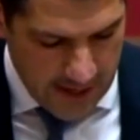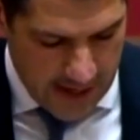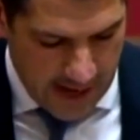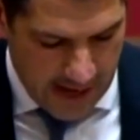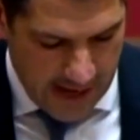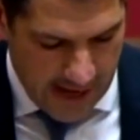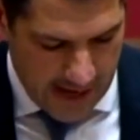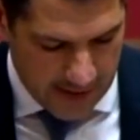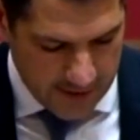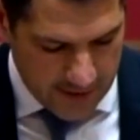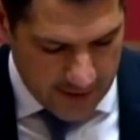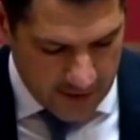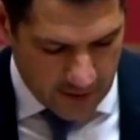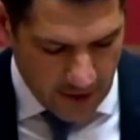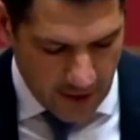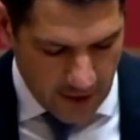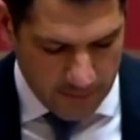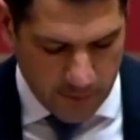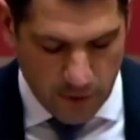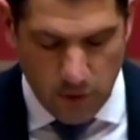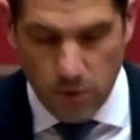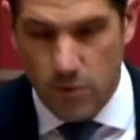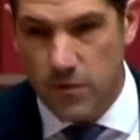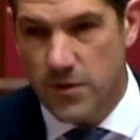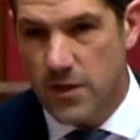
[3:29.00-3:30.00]
Stop
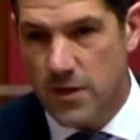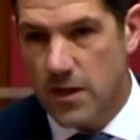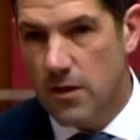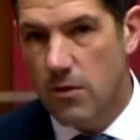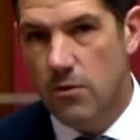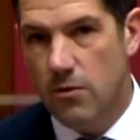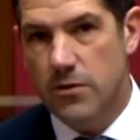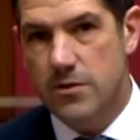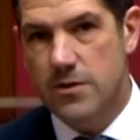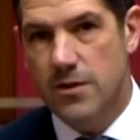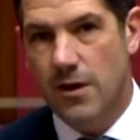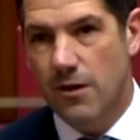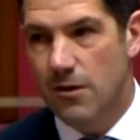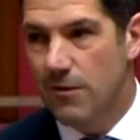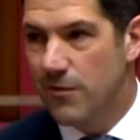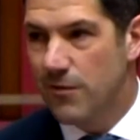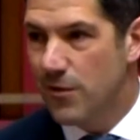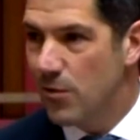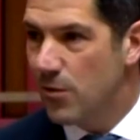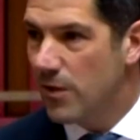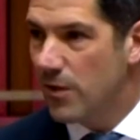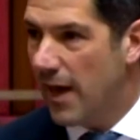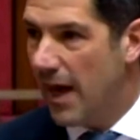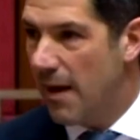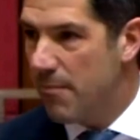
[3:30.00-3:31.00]
using your stove,
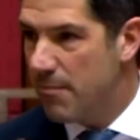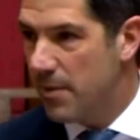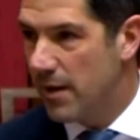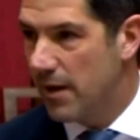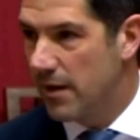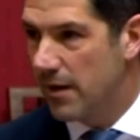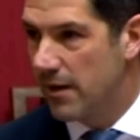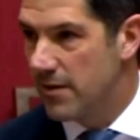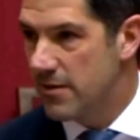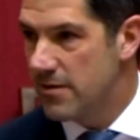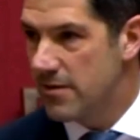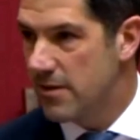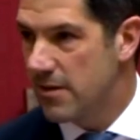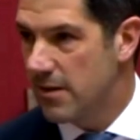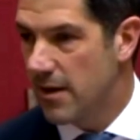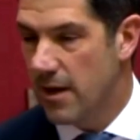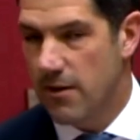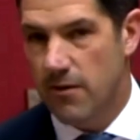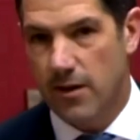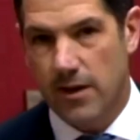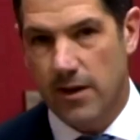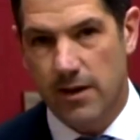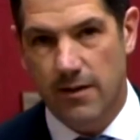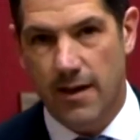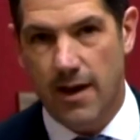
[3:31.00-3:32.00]
you capitalists. I
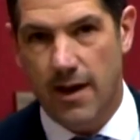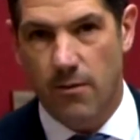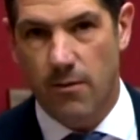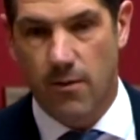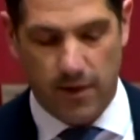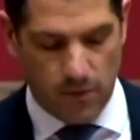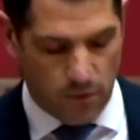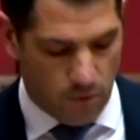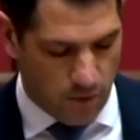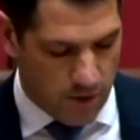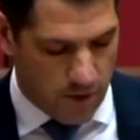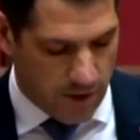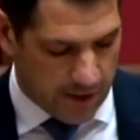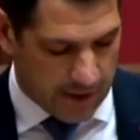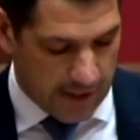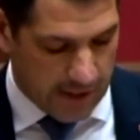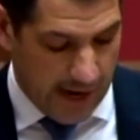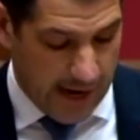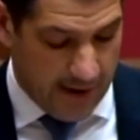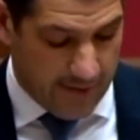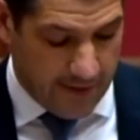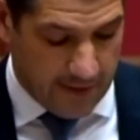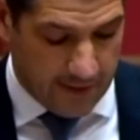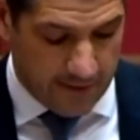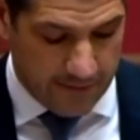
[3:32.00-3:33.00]
reckon that one will work.
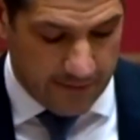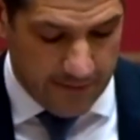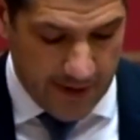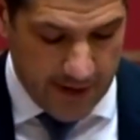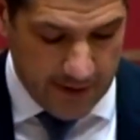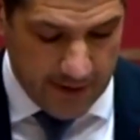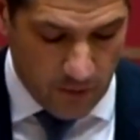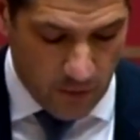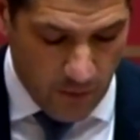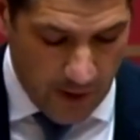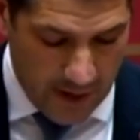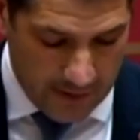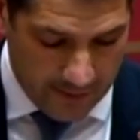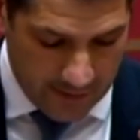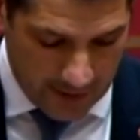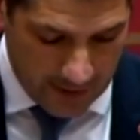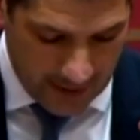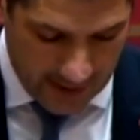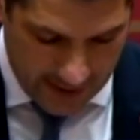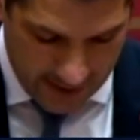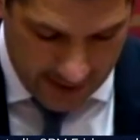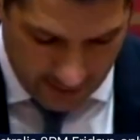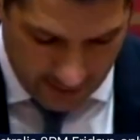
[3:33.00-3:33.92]
And then the final one that I held